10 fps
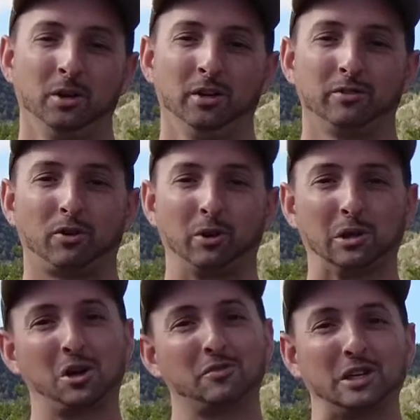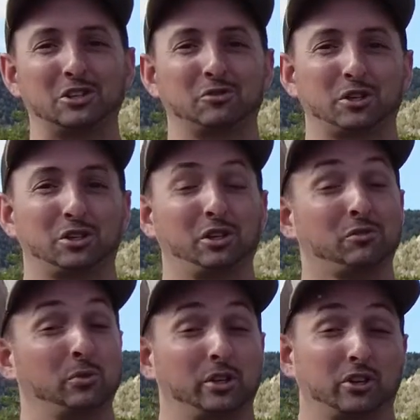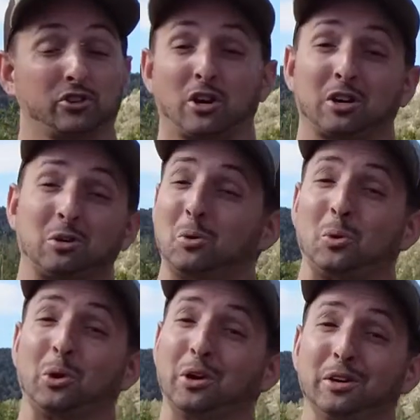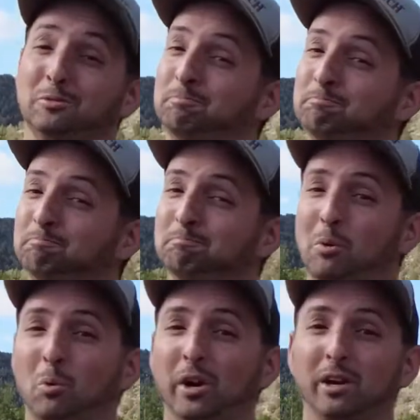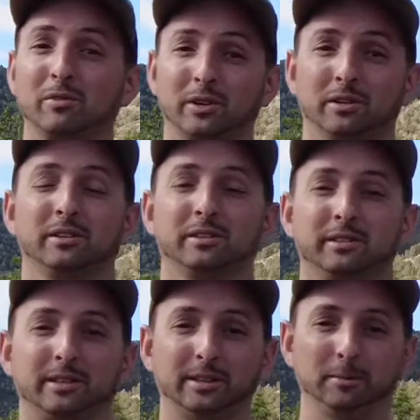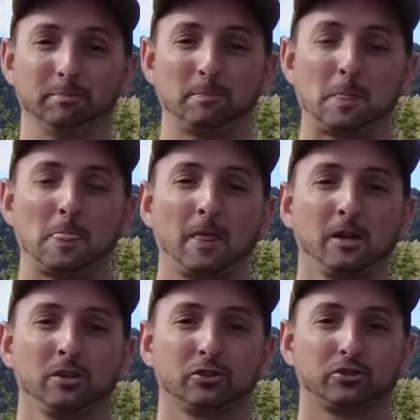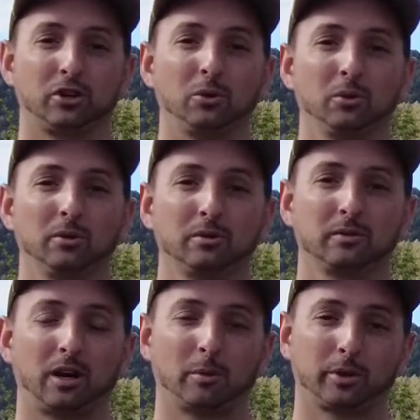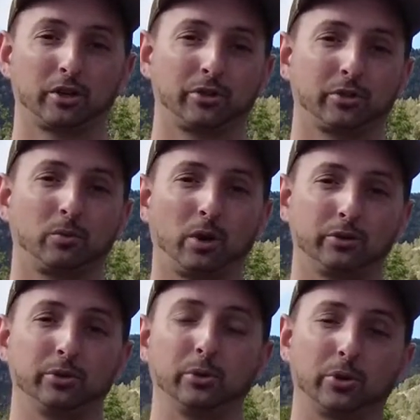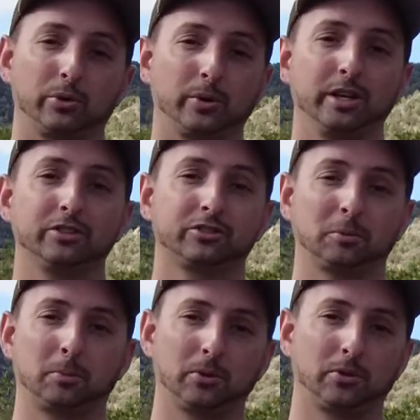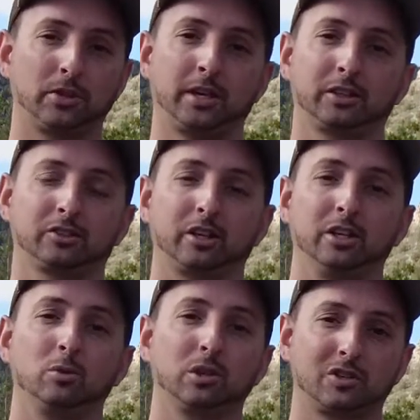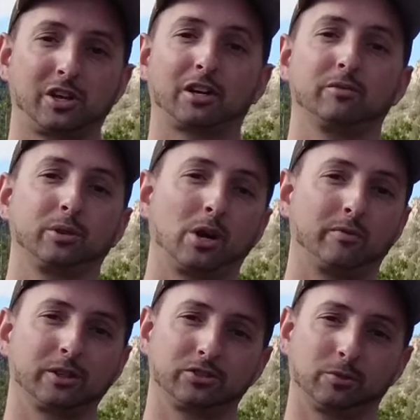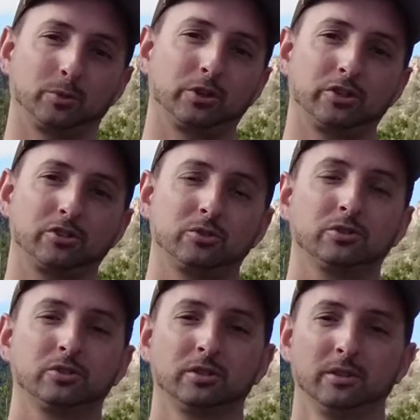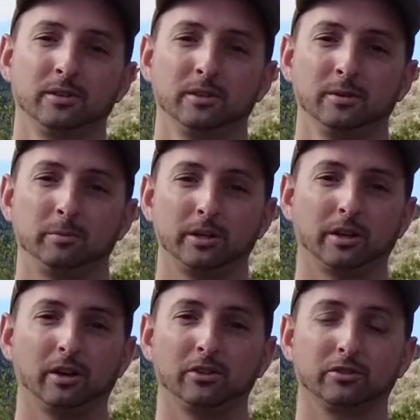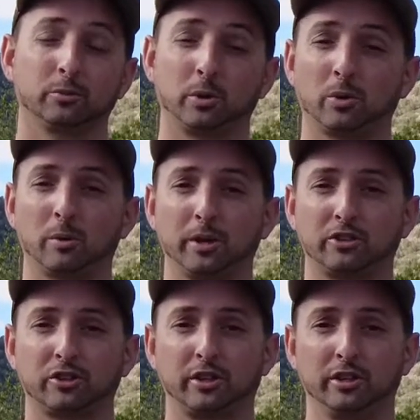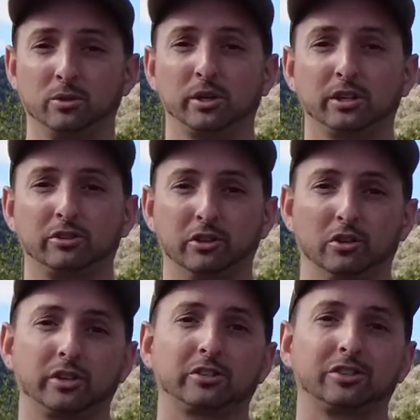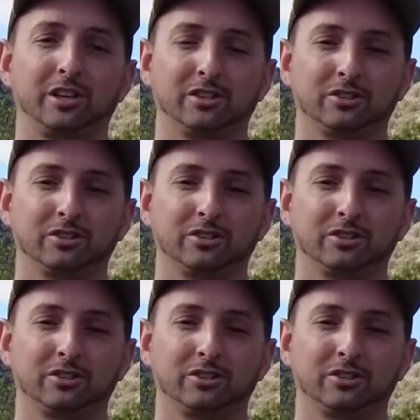falling off the edge of a cliff with our truck or whatever. So I'm going to run through 3 simple things that you can check if you're having similar issues, because we want to make sure that you get to your destination